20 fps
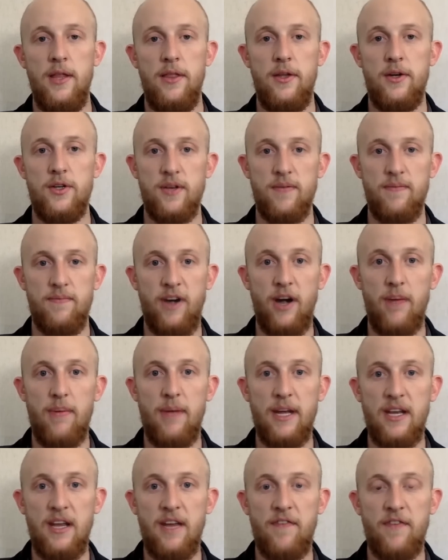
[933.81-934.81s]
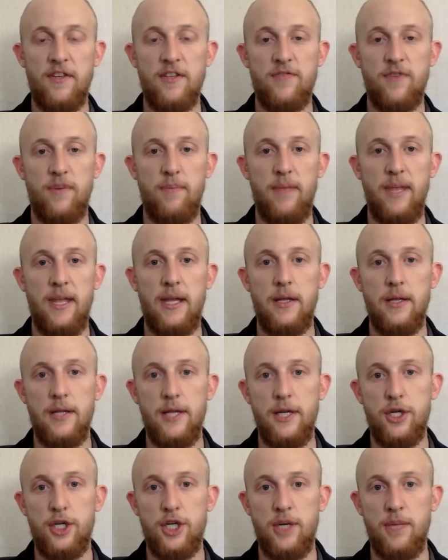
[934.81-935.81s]
There's a very big difference from being in a
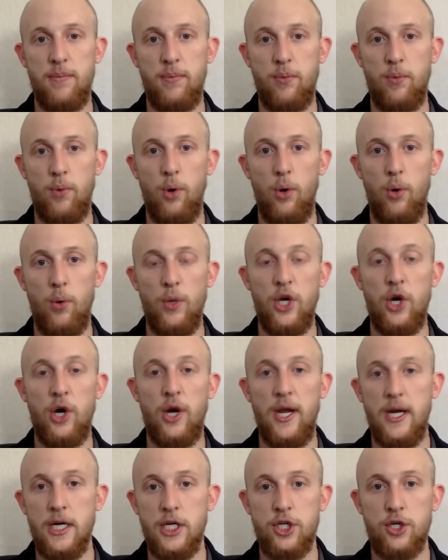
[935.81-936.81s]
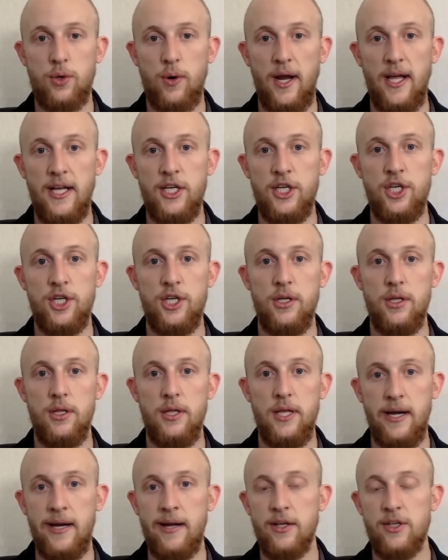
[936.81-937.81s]
leadership role when you're in a trench,
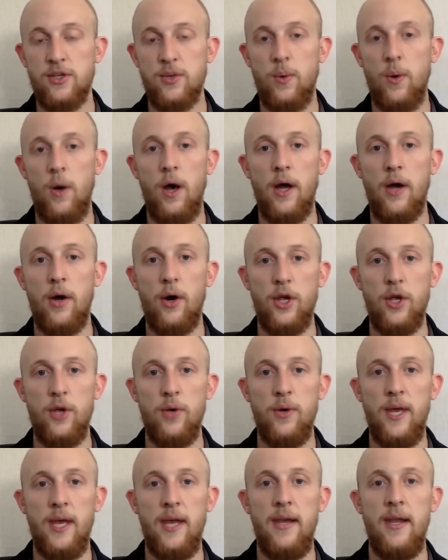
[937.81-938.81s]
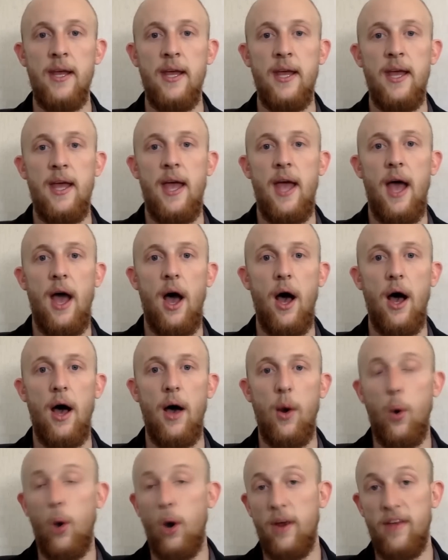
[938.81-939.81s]
leading a squad or a unit,
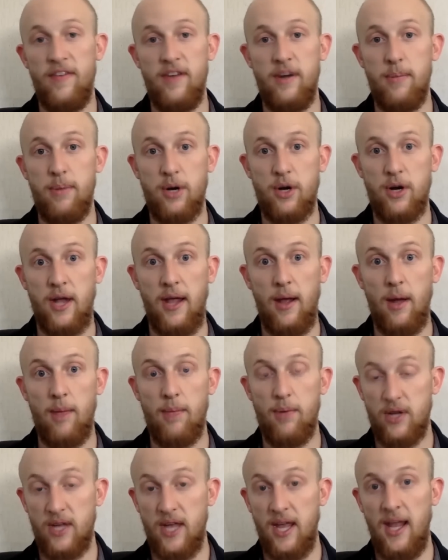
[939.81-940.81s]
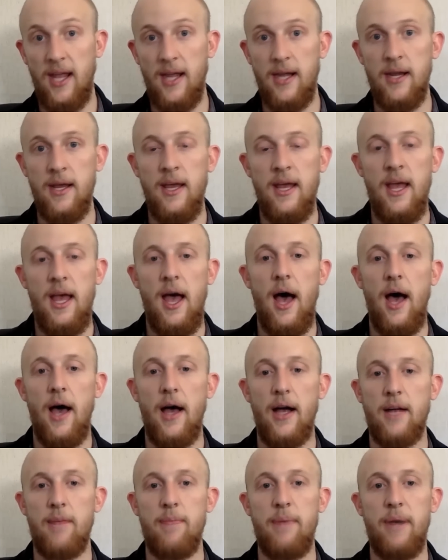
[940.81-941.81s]
or even a brigade,
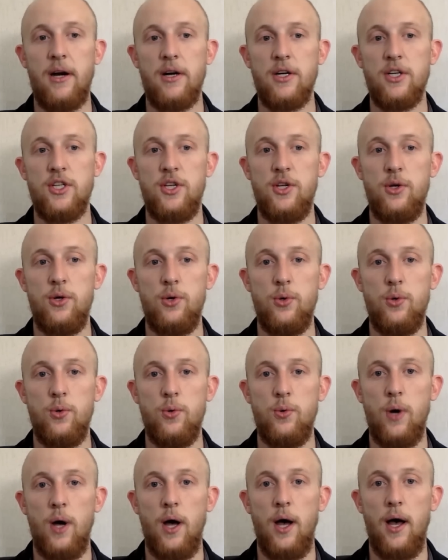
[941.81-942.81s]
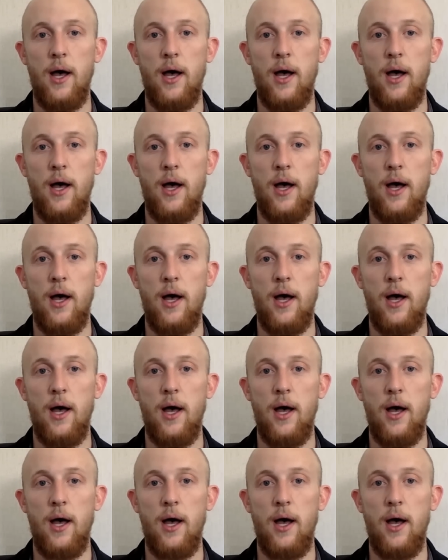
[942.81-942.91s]
compared to